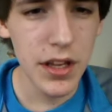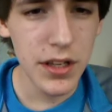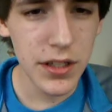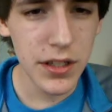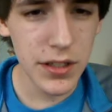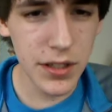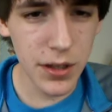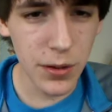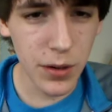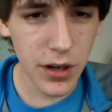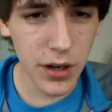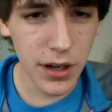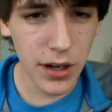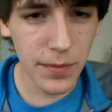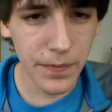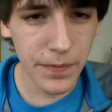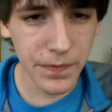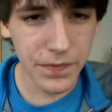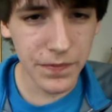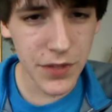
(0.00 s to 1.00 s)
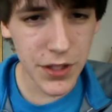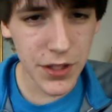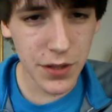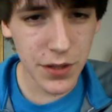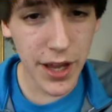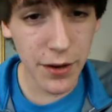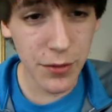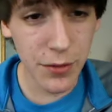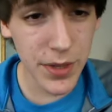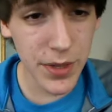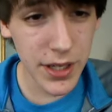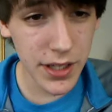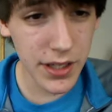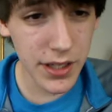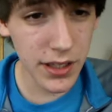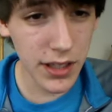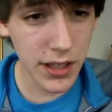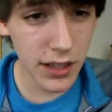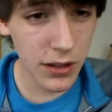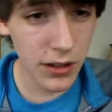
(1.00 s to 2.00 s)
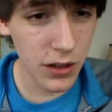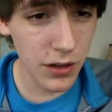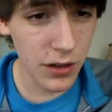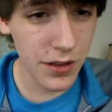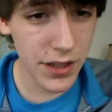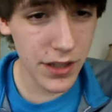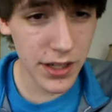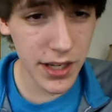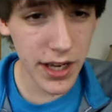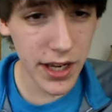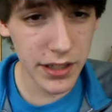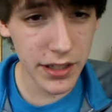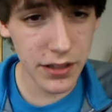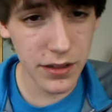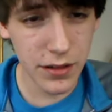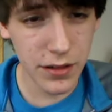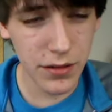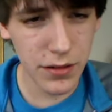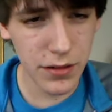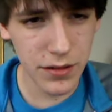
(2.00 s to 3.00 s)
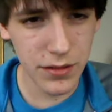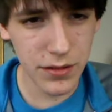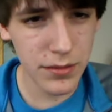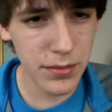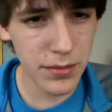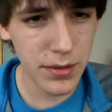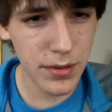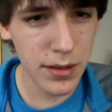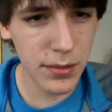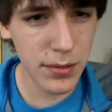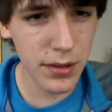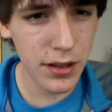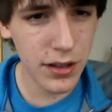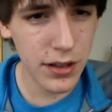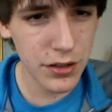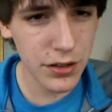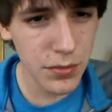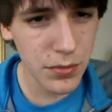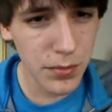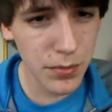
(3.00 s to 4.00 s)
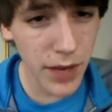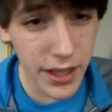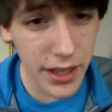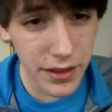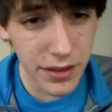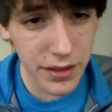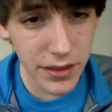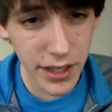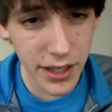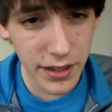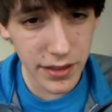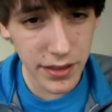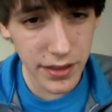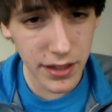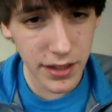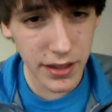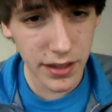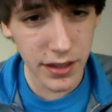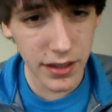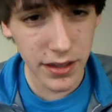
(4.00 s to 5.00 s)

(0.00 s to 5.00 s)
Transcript: So, so that would be a lot longer than 9 years. Blah blah. You might think that